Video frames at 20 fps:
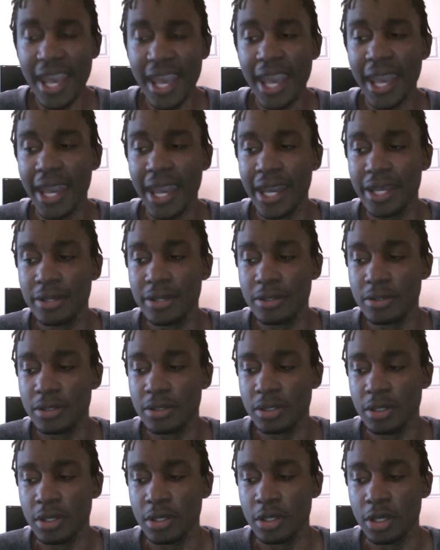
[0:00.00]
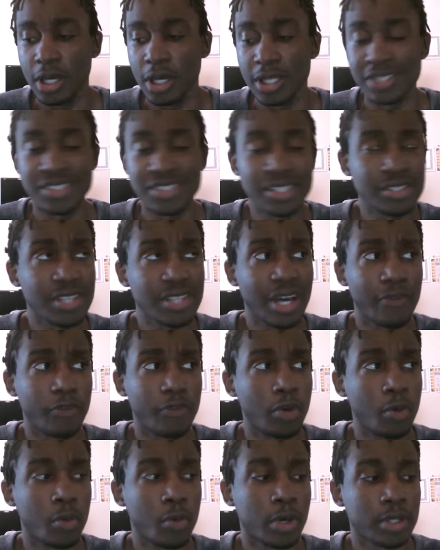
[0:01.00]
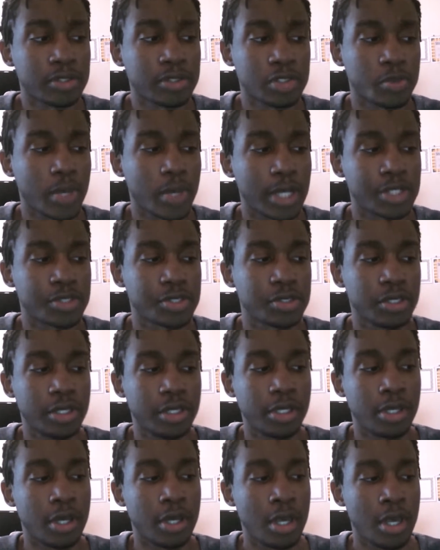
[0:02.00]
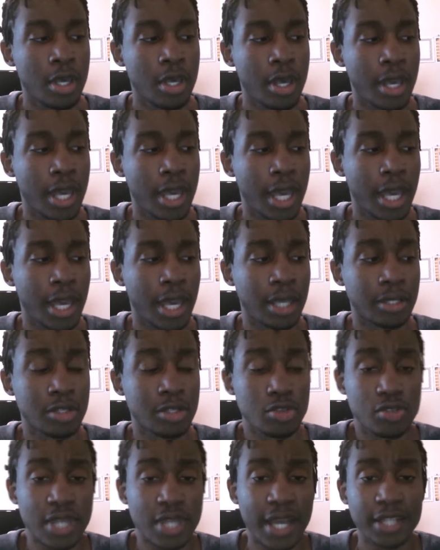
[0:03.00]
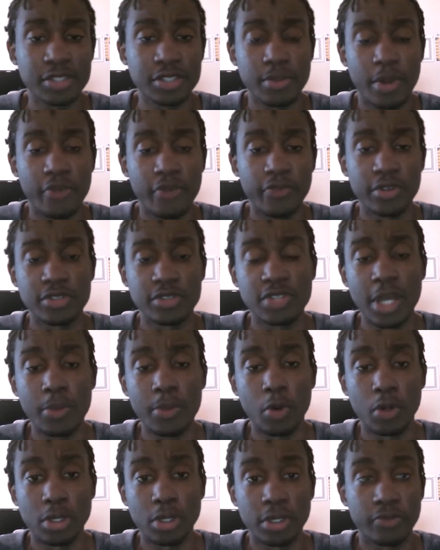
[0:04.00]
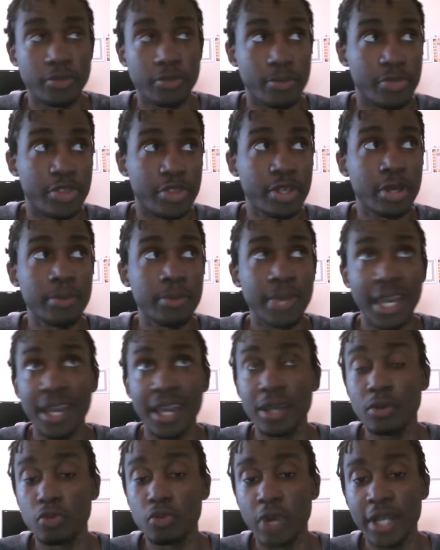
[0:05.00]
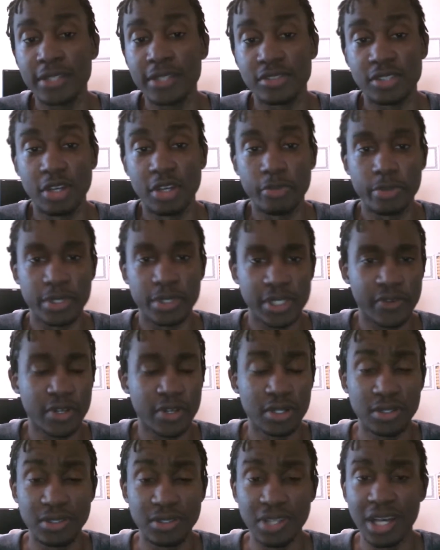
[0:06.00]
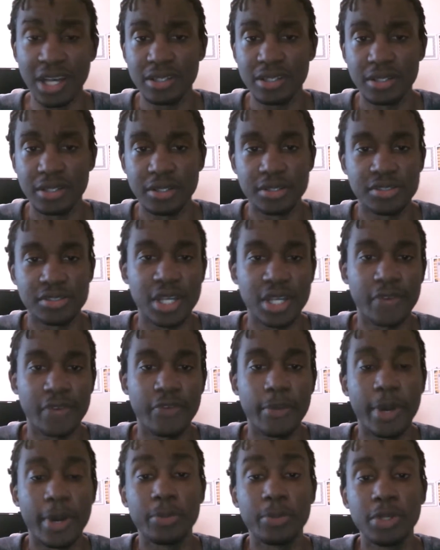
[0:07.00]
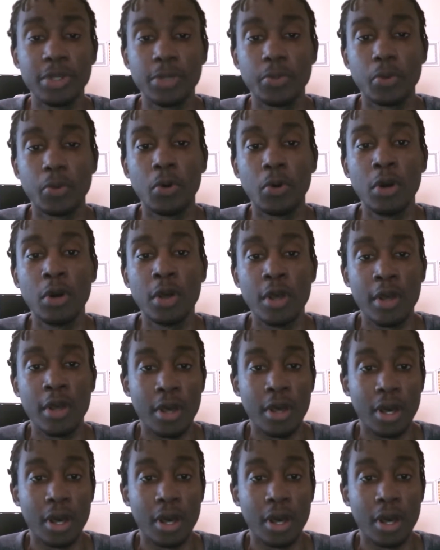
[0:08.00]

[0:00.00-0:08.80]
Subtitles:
Sentai Filmworks especially. And this was actually my first time ordering from them and Rightstuf, because I've heard a lot of good stuff about people